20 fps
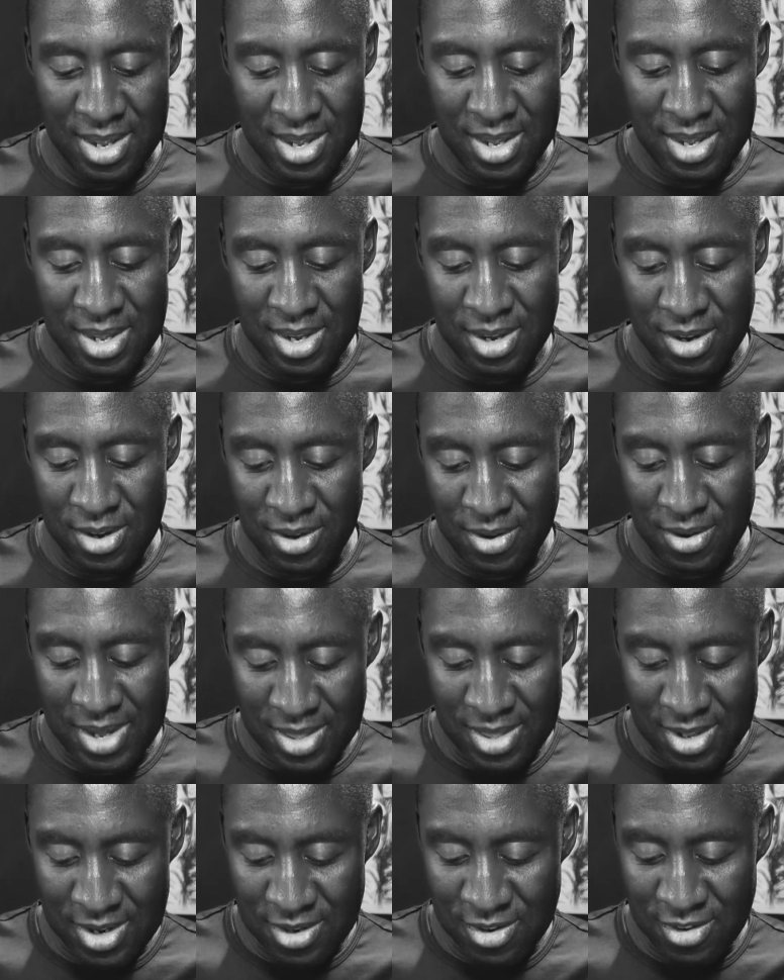
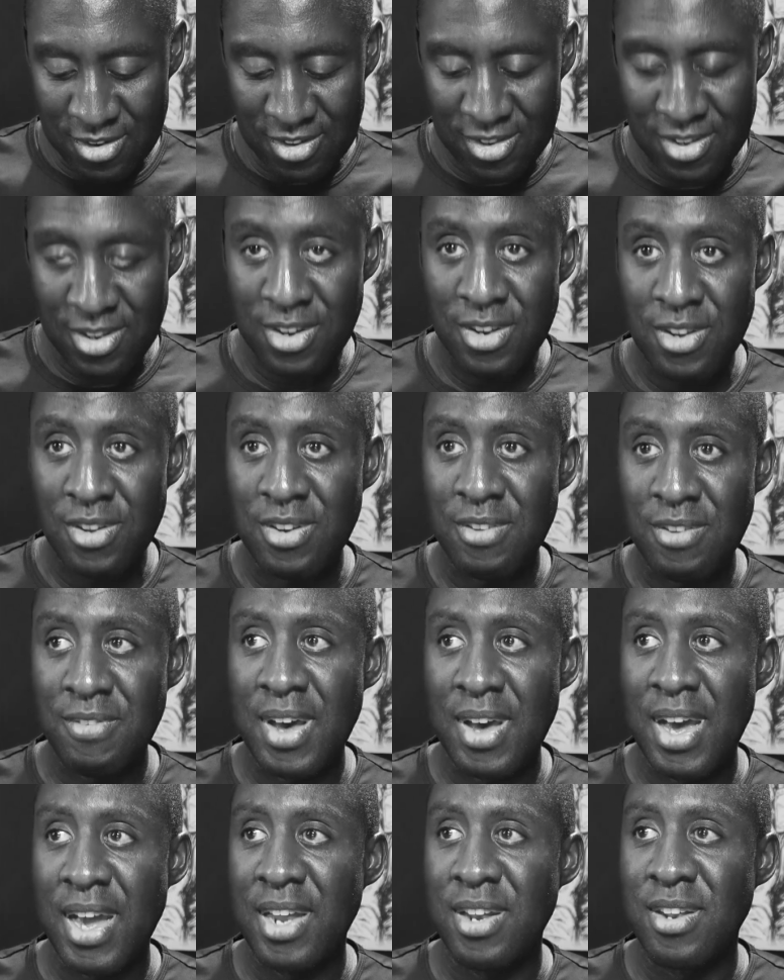and then you just,
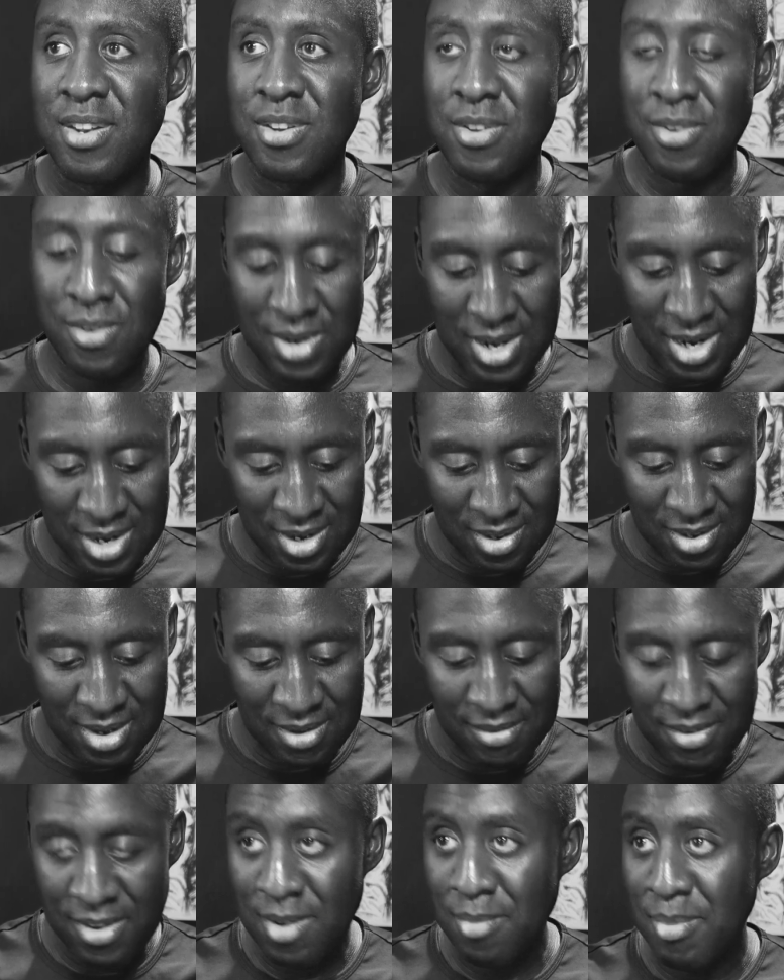divide
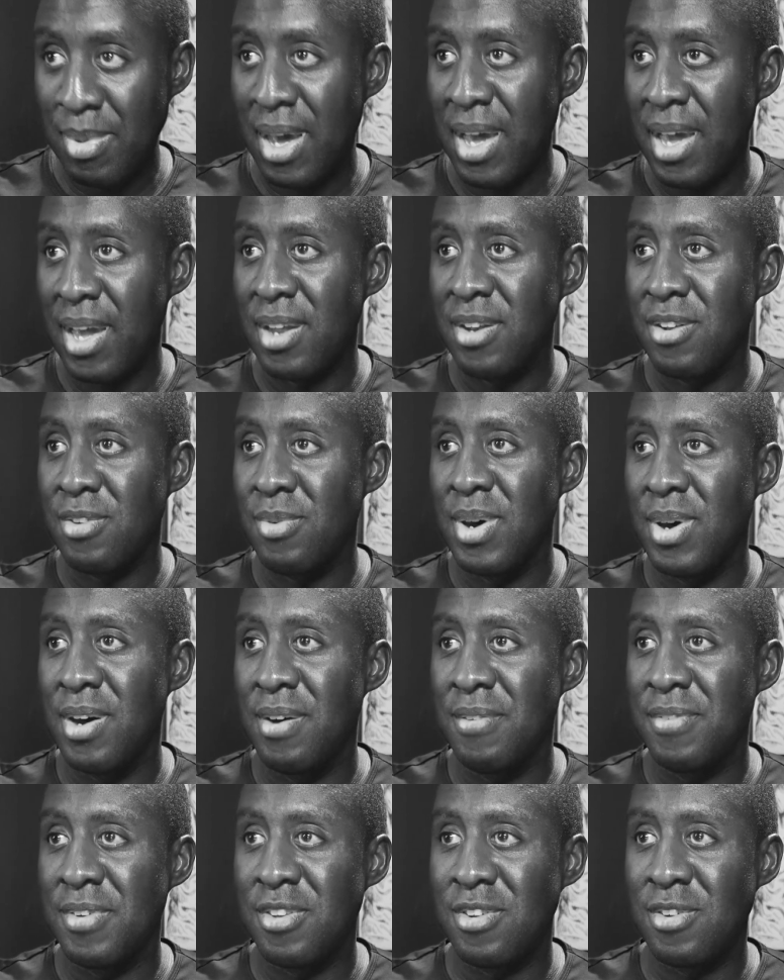$297 by
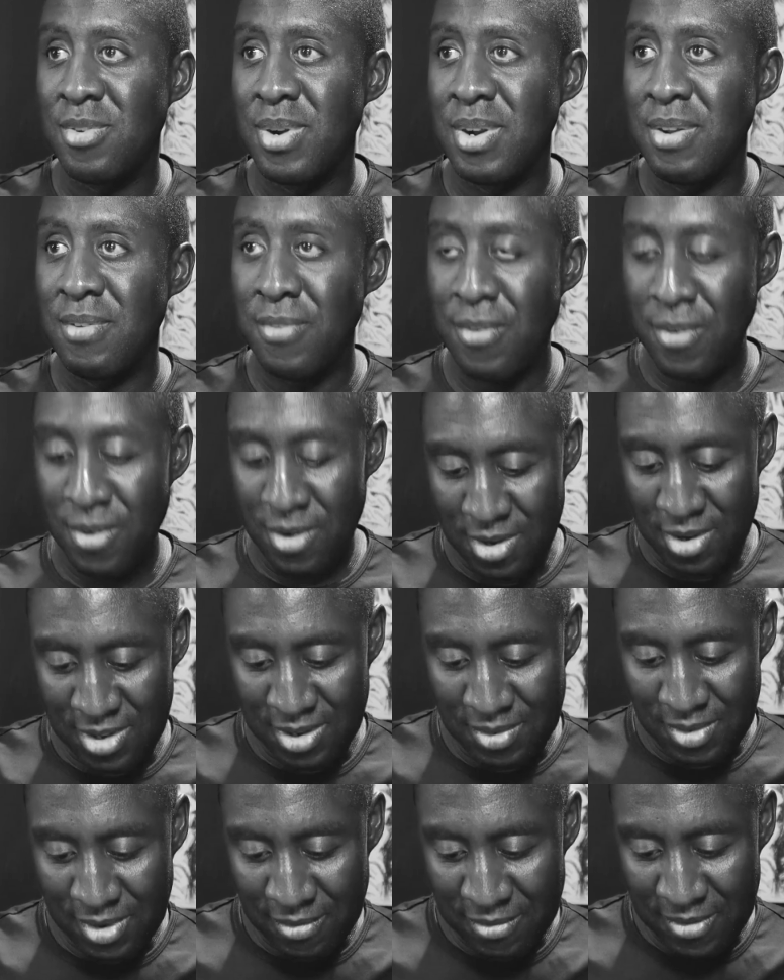12, it's
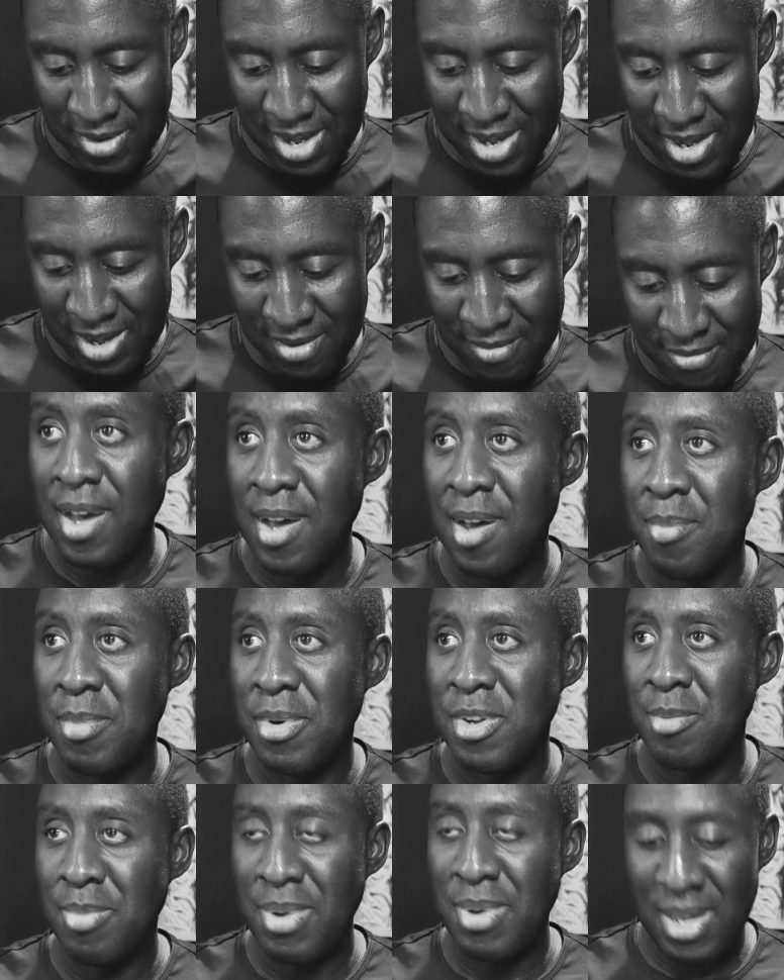$24.75. I'll
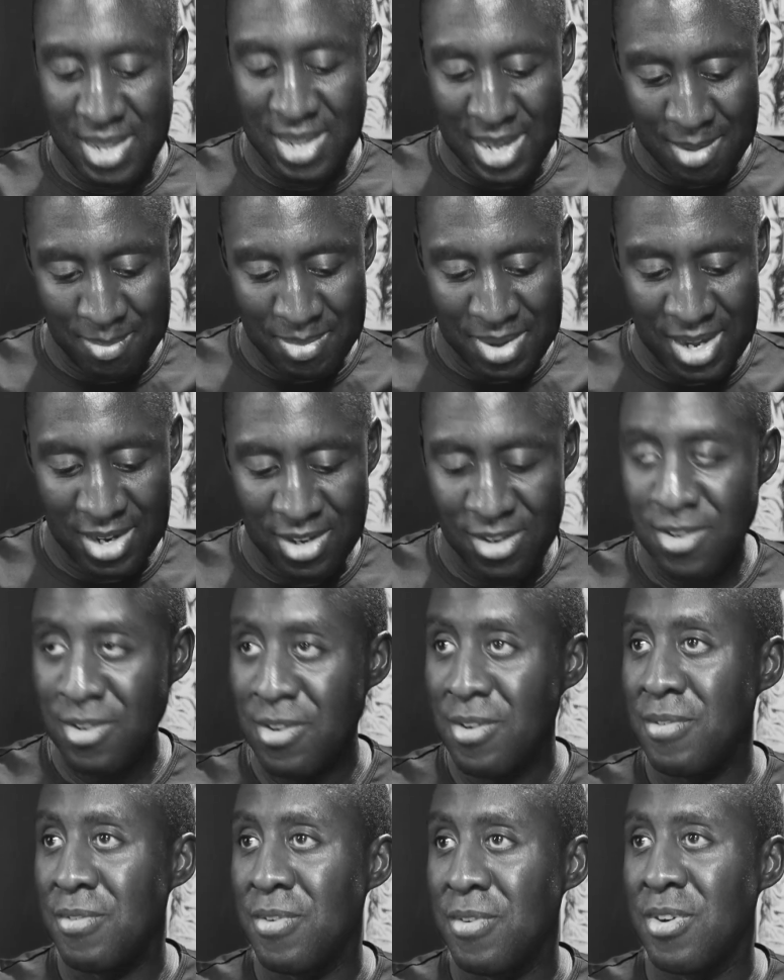multiply that by
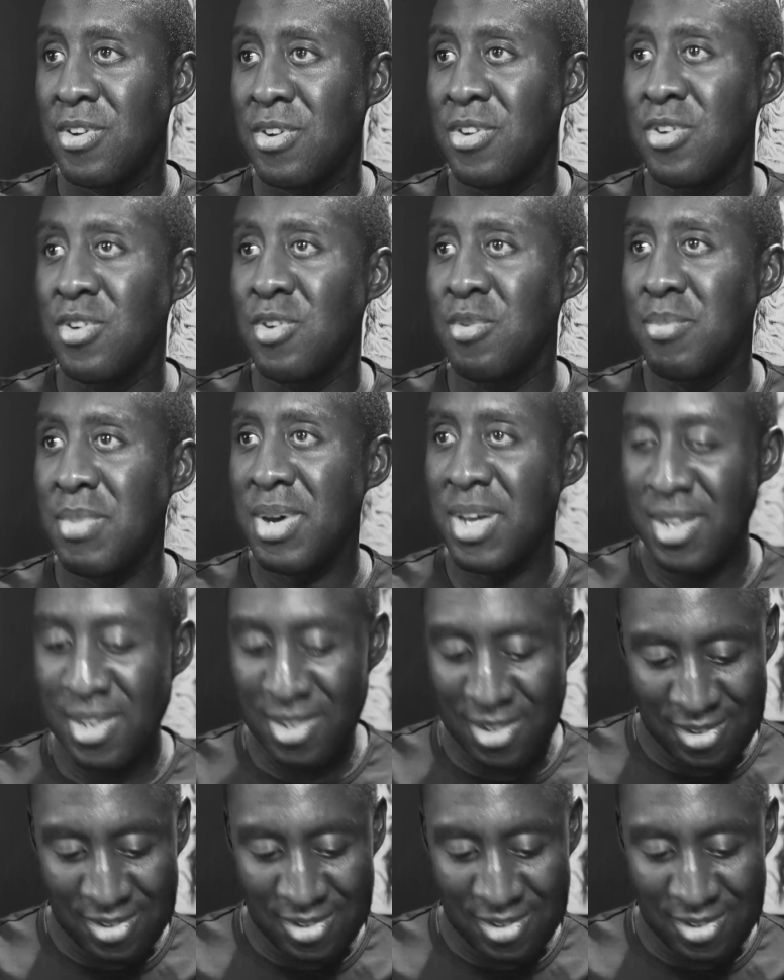2 for 2 months.